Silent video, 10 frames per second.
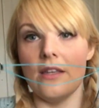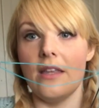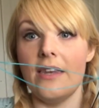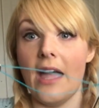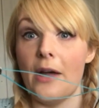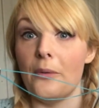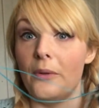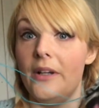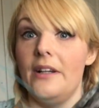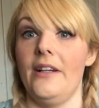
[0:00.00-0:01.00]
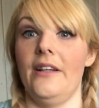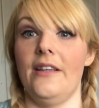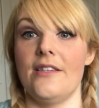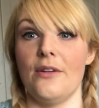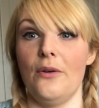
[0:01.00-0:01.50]
Now,
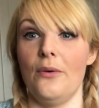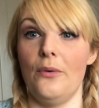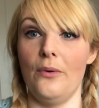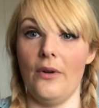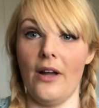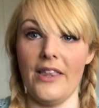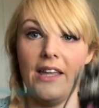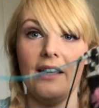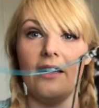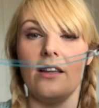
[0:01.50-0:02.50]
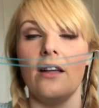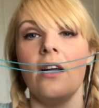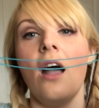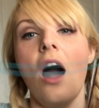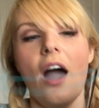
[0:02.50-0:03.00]
so I think
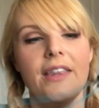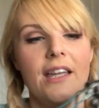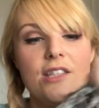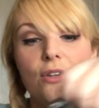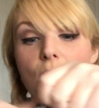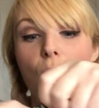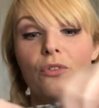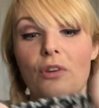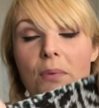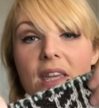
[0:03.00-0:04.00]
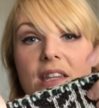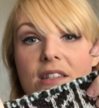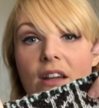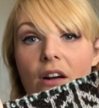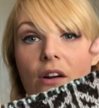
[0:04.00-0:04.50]
it's only one repeat
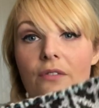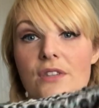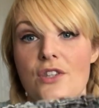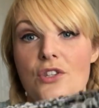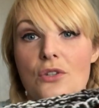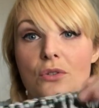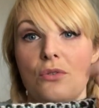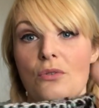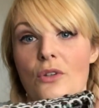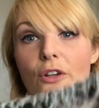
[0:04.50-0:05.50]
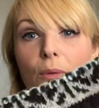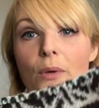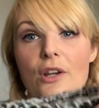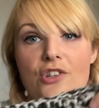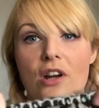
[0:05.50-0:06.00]
of the 2 colour
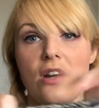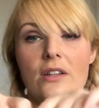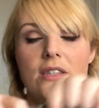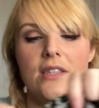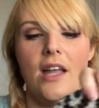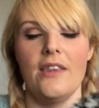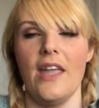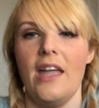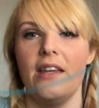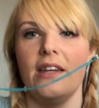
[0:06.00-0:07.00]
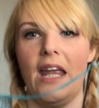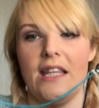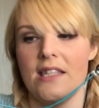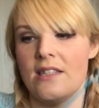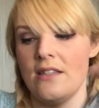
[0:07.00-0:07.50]
work charts, and then
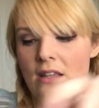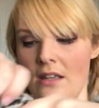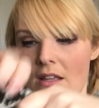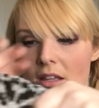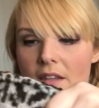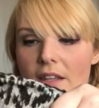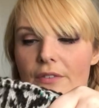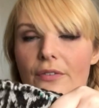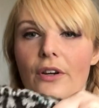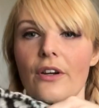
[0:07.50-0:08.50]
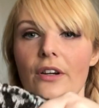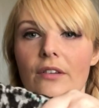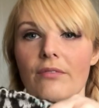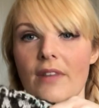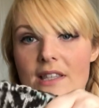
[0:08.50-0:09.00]
it's knit for
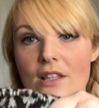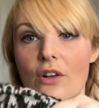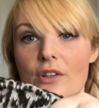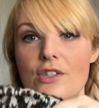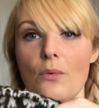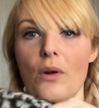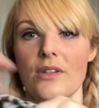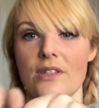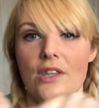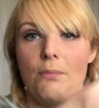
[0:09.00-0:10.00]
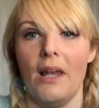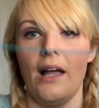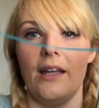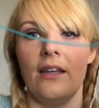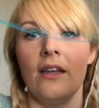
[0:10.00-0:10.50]
as long as you want in the
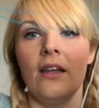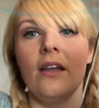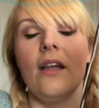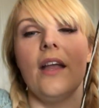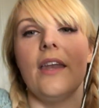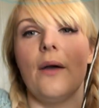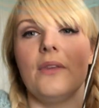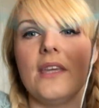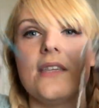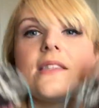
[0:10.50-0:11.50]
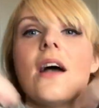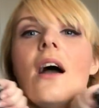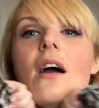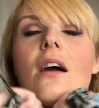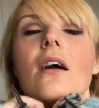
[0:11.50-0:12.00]
black. Now these
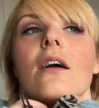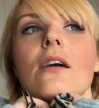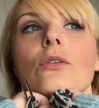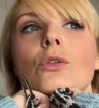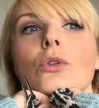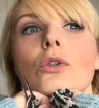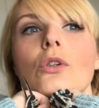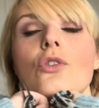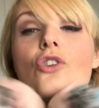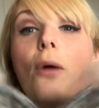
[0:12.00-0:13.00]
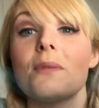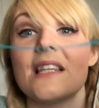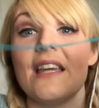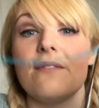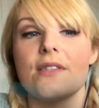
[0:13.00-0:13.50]
are dropped
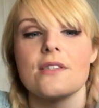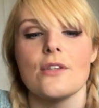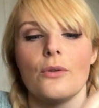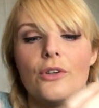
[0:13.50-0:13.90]
sleeves, so